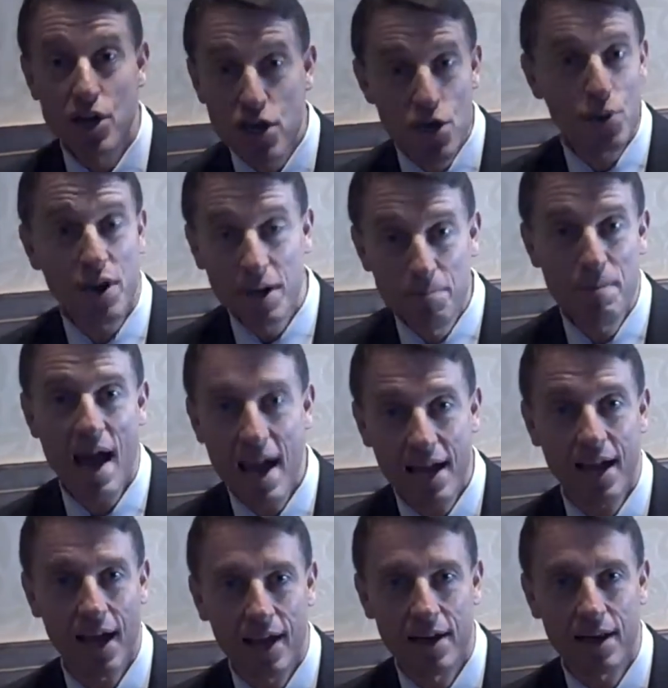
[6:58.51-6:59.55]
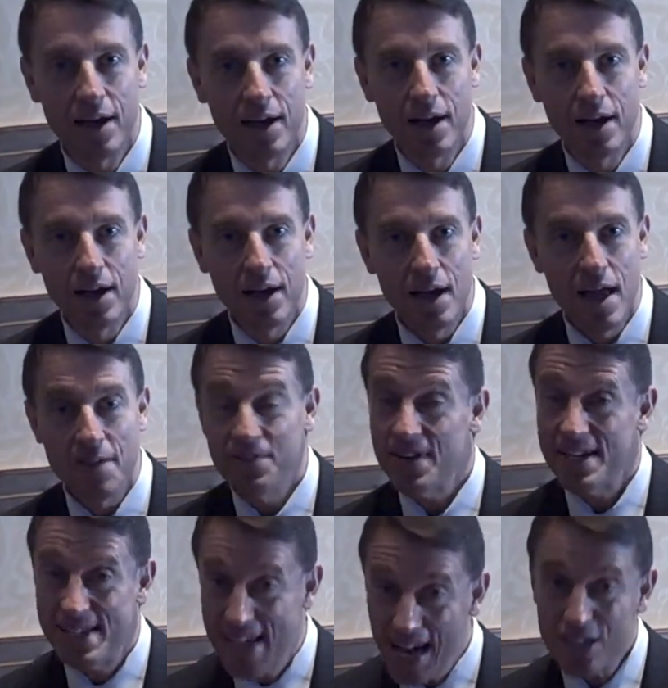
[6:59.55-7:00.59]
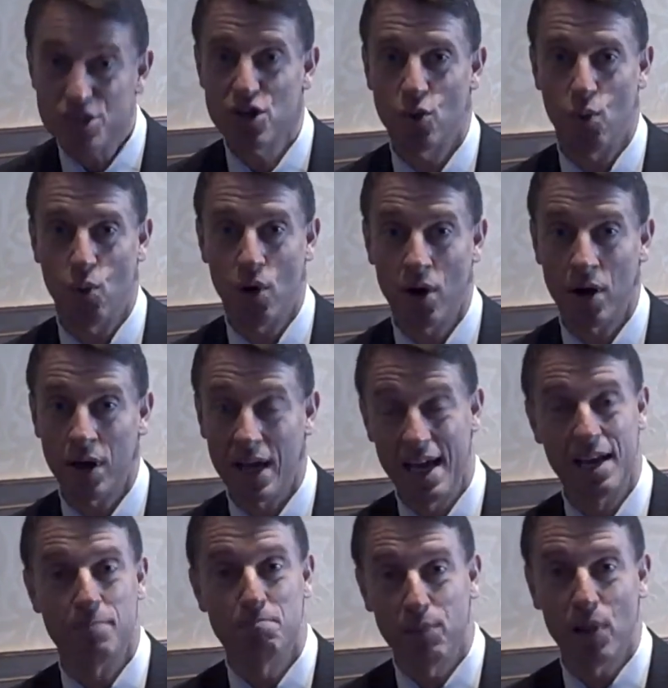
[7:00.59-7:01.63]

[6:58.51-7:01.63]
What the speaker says: you can make it. If it doesn't work and it